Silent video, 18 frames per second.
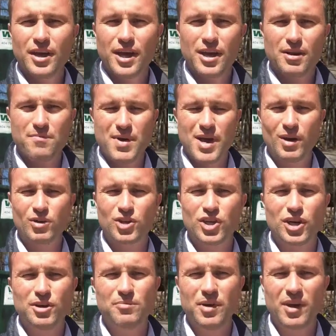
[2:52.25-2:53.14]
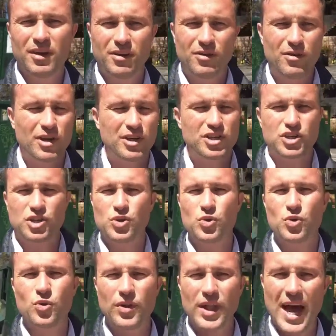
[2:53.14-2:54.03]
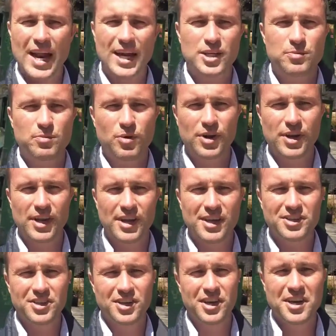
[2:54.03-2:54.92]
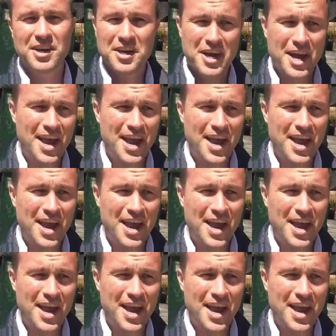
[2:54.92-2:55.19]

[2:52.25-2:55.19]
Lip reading: in Mailchimp, and you can just Google that, it's pretty easy,